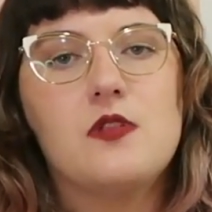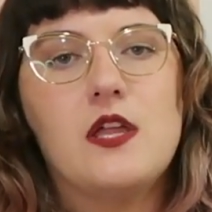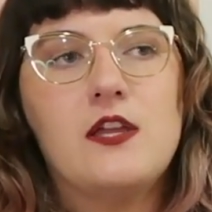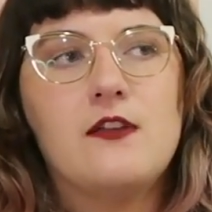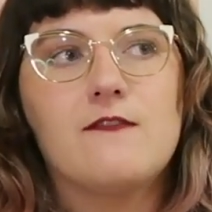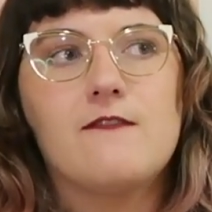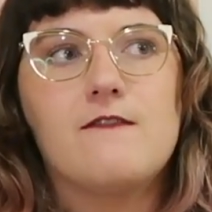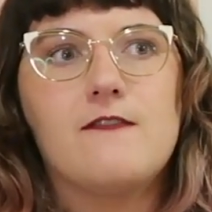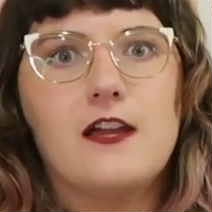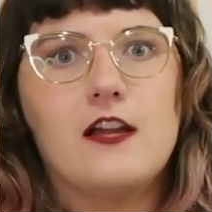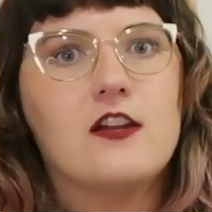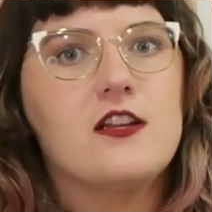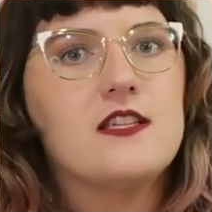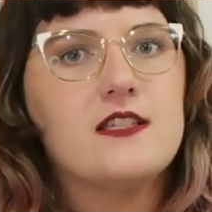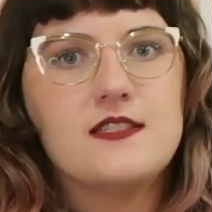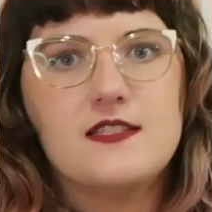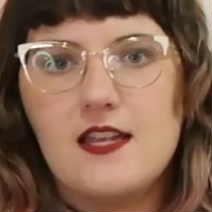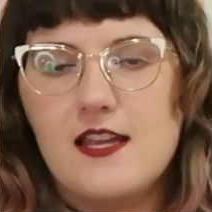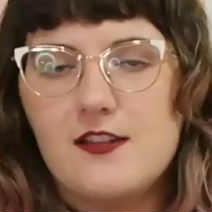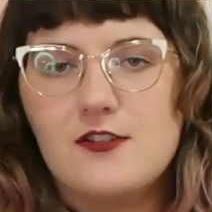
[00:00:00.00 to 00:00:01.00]
like very
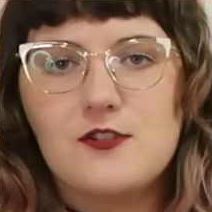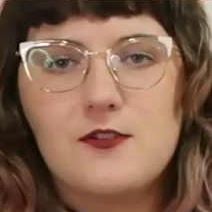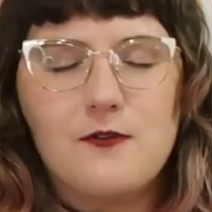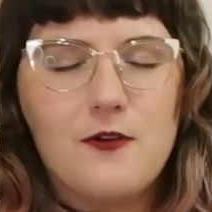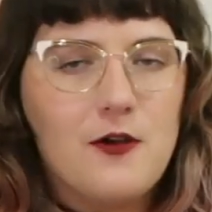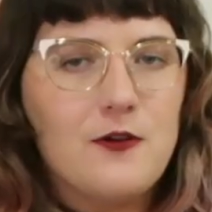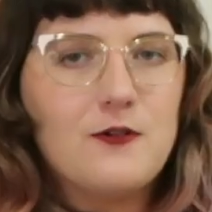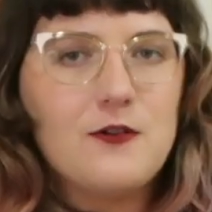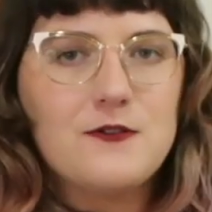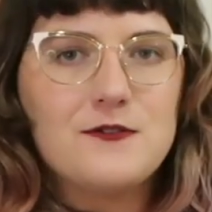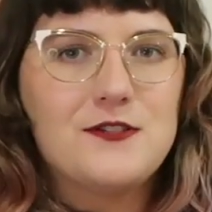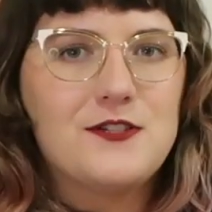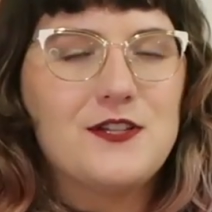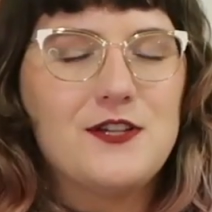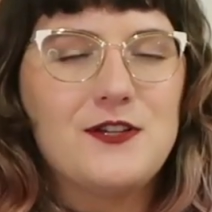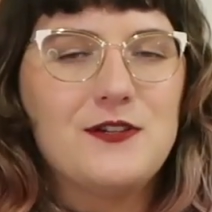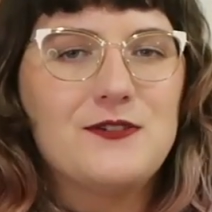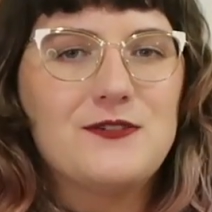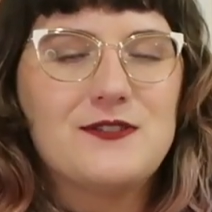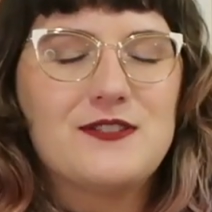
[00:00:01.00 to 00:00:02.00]
staged photo
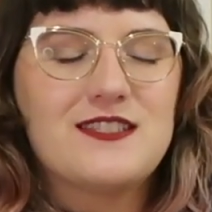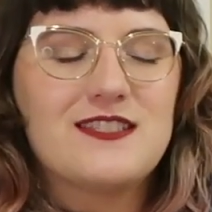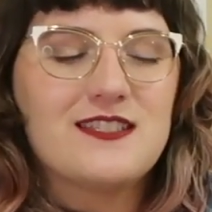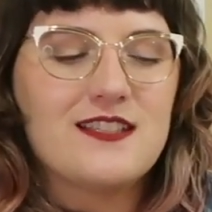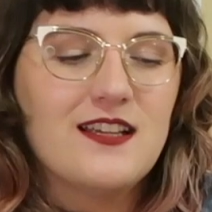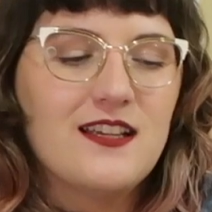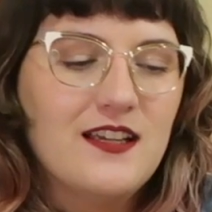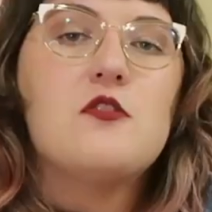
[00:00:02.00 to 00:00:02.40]
shoots.